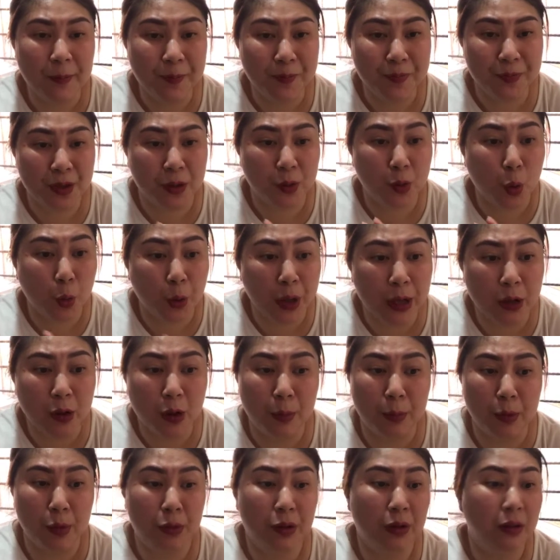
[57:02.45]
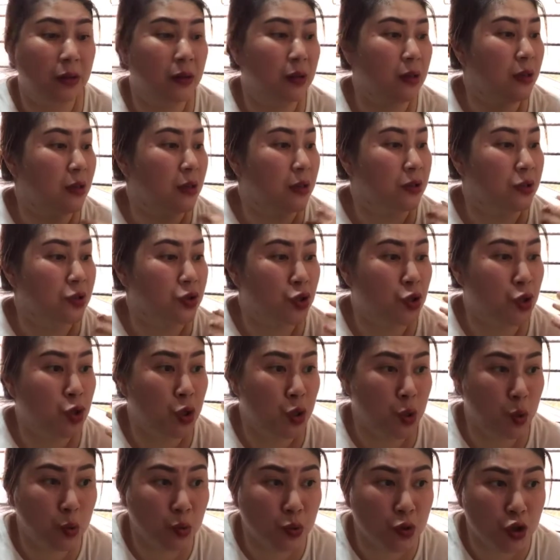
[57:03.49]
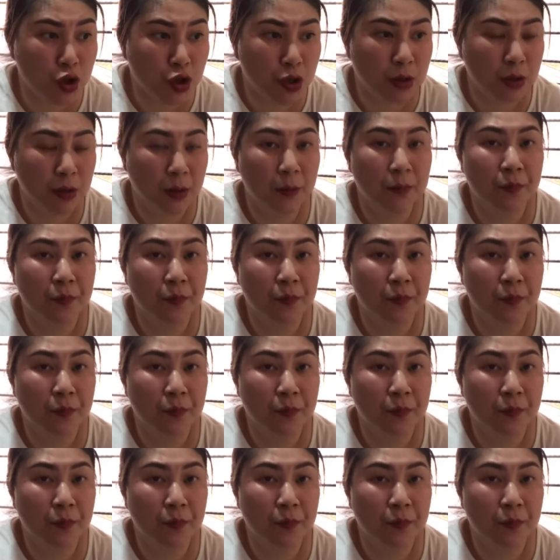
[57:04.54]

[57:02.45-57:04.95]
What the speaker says: The cooking community is huge.